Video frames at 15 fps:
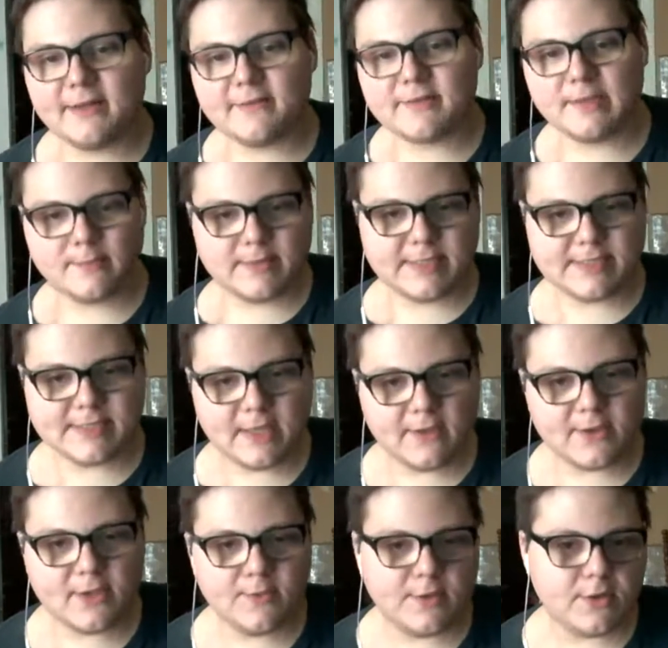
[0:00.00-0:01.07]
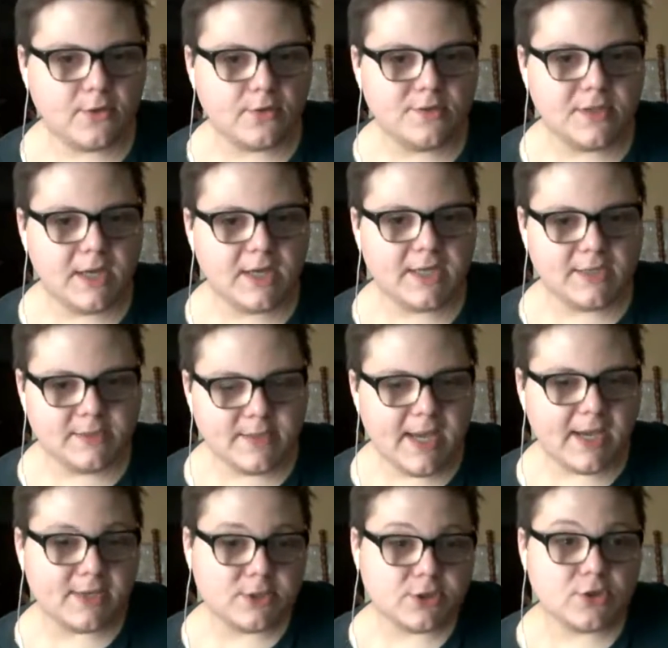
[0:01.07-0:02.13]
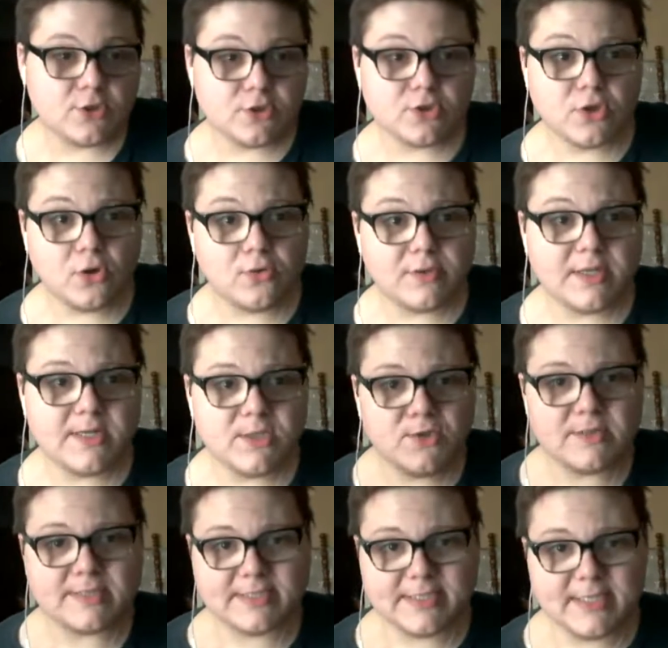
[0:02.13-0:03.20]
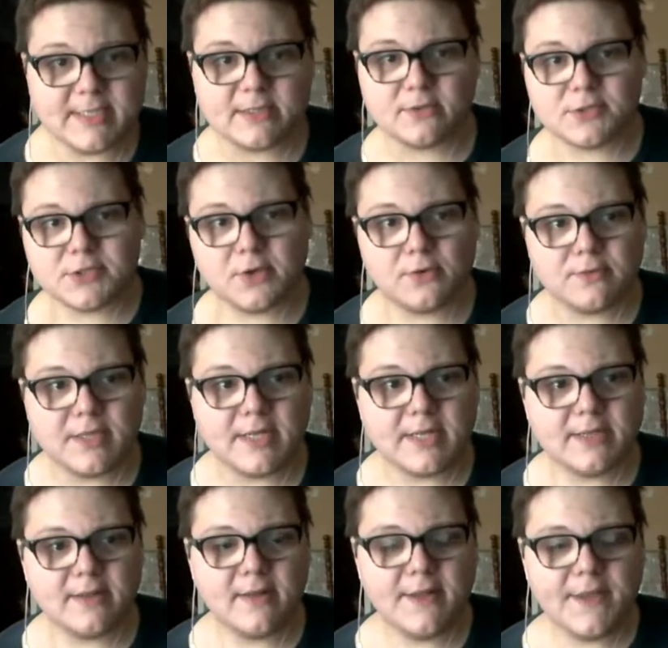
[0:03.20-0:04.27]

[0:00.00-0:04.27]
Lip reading: If somebody's selling you a gold nugget, yeah, sure, there's gold in it. You can see that there's gold in it.